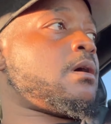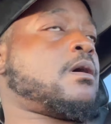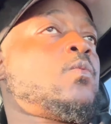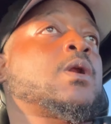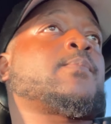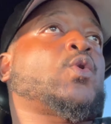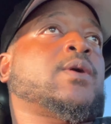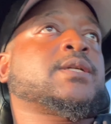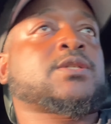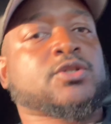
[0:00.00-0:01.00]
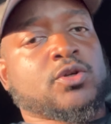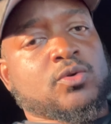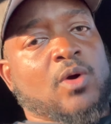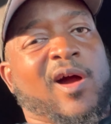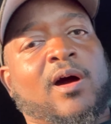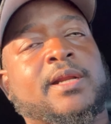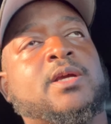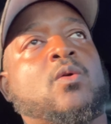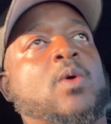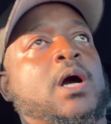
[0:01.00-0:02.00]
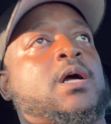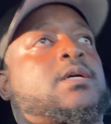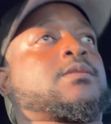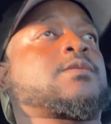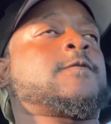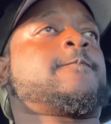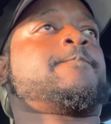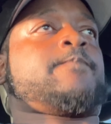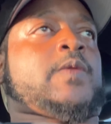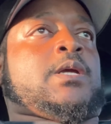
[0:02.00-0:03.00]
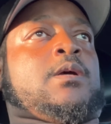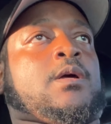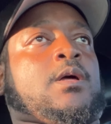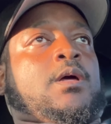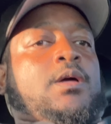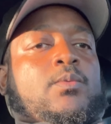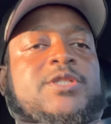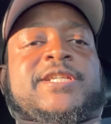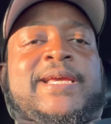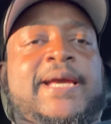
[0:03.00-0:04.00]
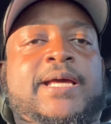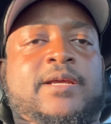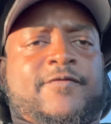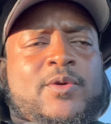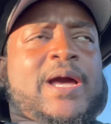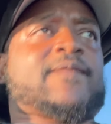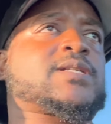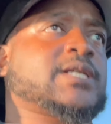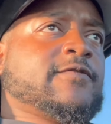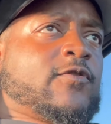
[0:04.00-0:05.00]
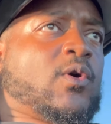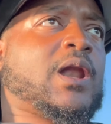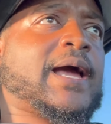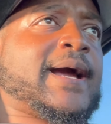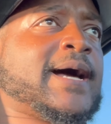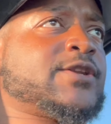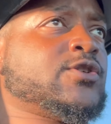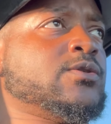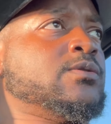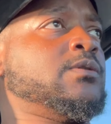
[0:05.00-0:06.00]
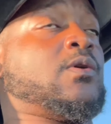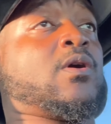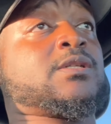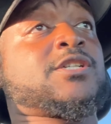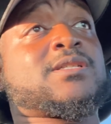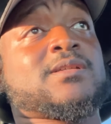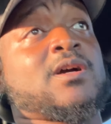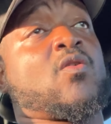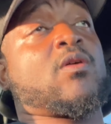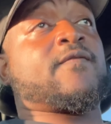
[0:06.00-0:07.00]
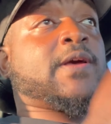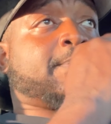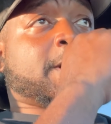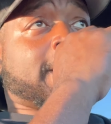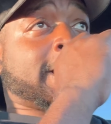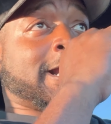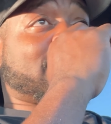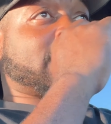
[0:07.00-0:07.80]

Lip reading: what I'm going to do audio wise, which again, if you have a C4 like I do, or just a Corvette period, I don't know